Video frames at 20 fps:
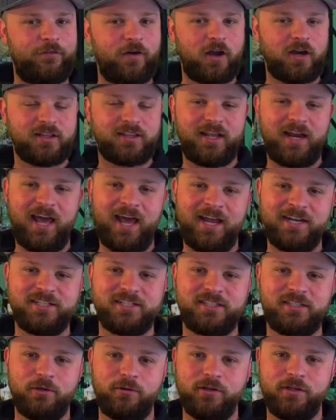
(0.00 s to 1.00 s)
funk that I
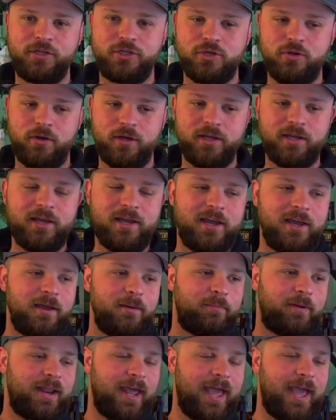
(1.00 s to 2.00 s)
just don't enjoy.
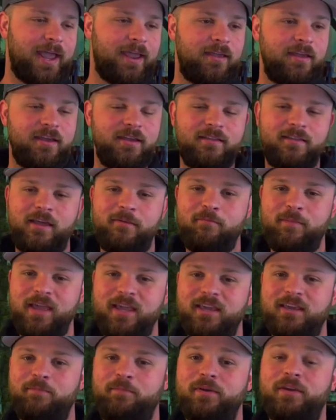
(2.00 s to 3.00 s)
But hey, they
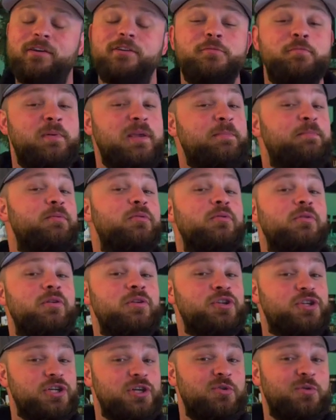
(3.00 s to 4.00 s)
make it because people
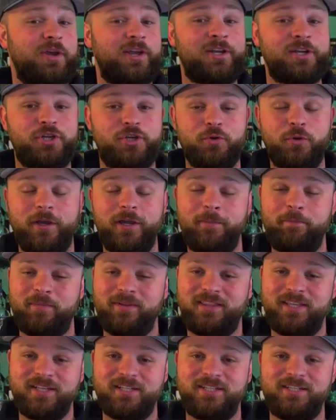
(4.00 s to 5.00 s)
do enjoy it,
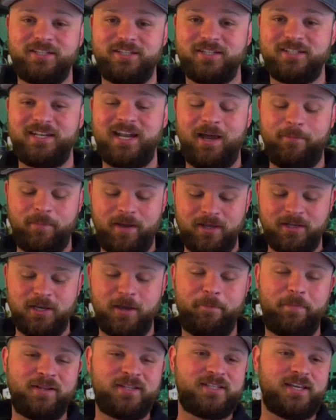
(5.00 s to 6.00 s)
but this is just not my
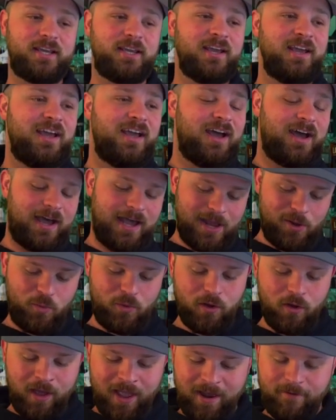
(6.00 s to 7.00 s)
cup of tea. I
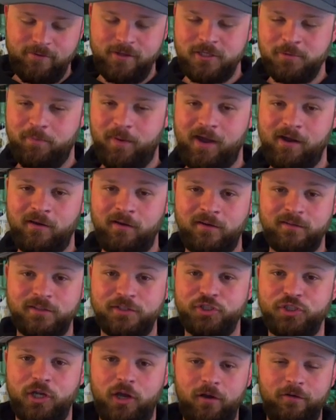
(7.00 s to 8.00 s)
will have this bottle on the
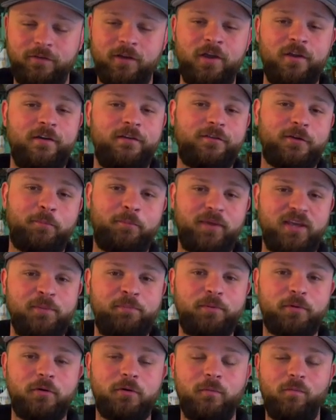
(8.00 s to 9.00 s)
shelf for
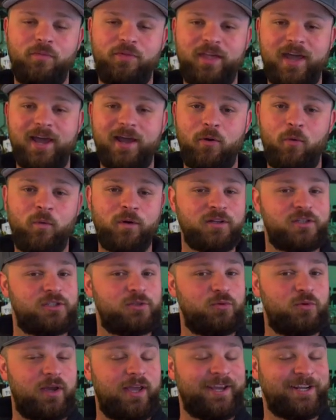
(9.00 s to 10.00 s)
people that want
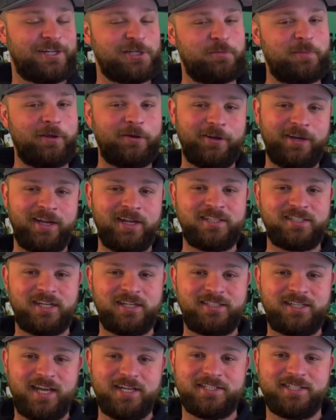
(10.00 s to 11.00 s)
to experience a,
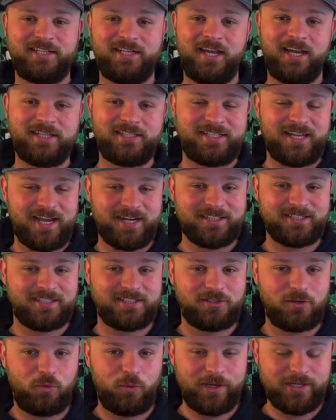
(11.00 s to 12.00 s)
tes- a
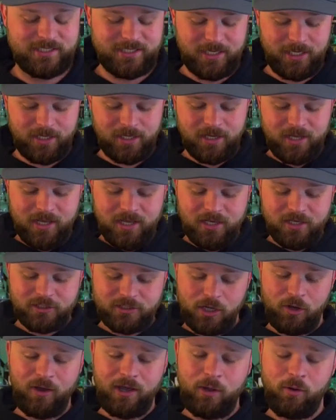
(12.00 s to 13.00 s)
Texas whiskey.
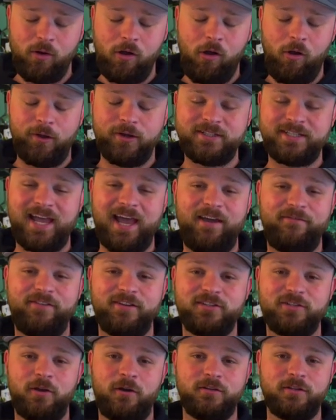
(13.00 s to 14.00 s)
So I will always have
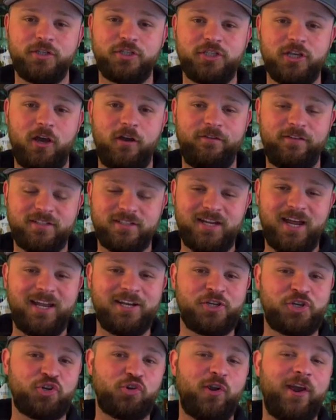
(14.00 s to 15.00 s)
this on the shelf. It's
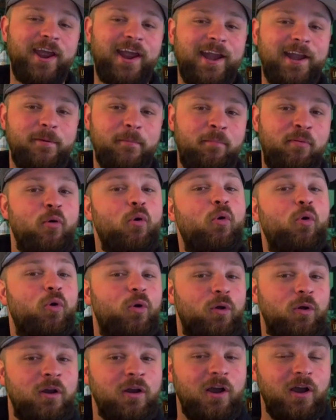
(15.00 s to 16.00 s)
not drain
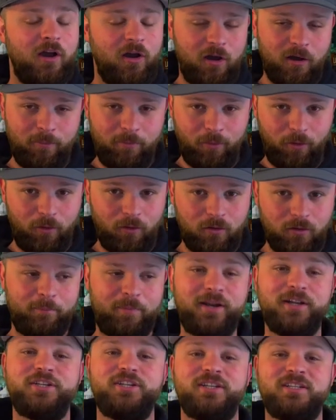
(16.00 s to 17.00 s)
pourable,
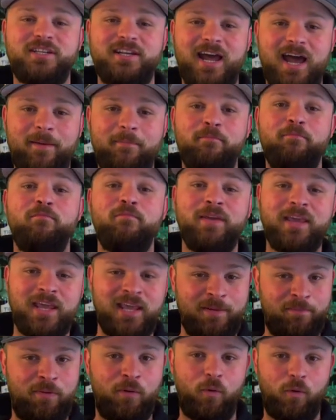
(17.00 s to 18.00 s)
but it's just not
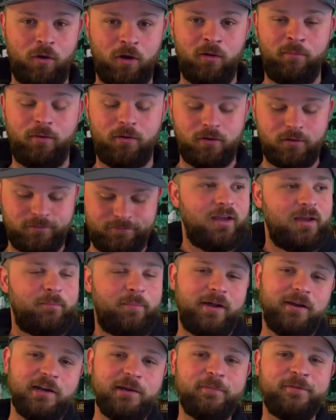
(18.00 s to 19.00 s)
me pourable.
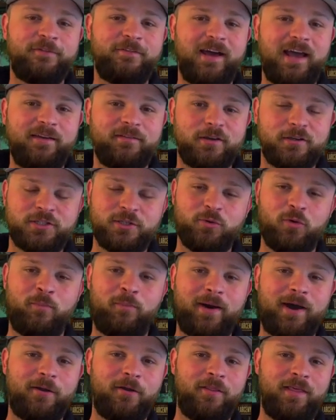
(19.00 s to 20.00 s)
Bottle number five goes to a
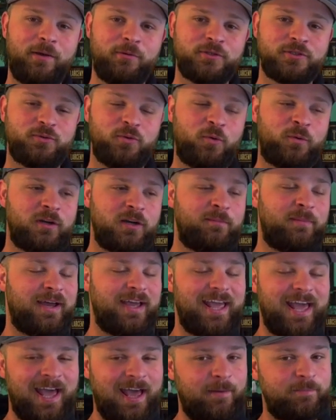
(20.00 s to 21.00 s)
bottle that was one of
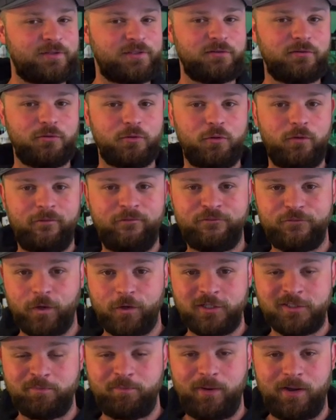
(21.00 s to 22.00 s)
my absolute
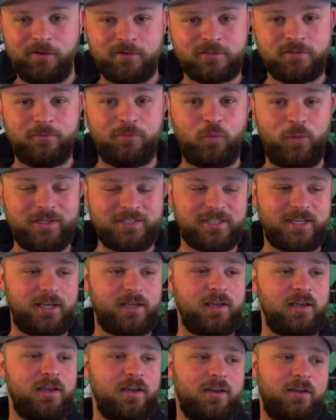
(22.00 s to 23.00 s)
first bottles of
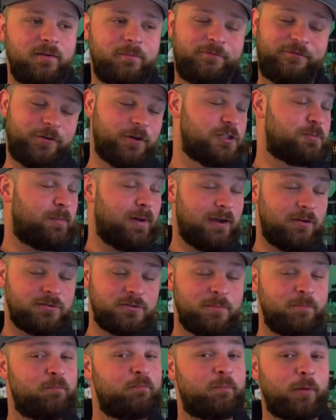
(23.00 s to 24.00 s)
whiskey first bottles of